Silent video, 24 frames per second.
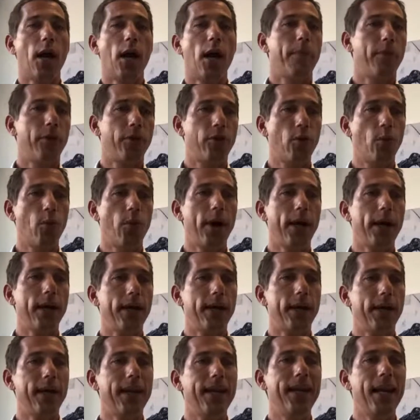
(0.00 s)
but the way
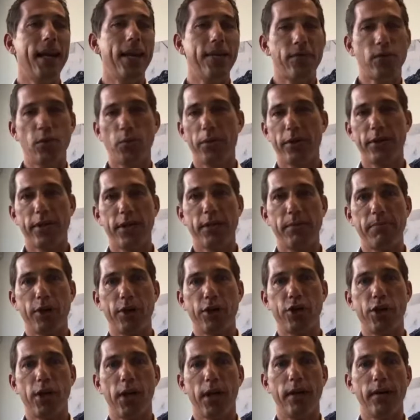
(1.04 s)
he lives with this
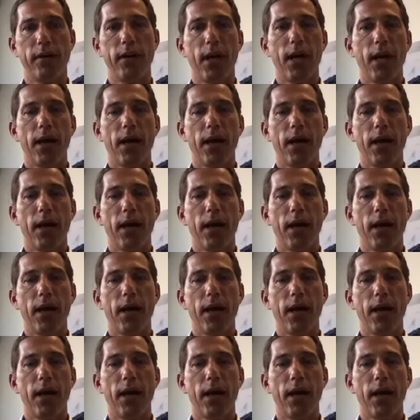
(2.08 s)
machine,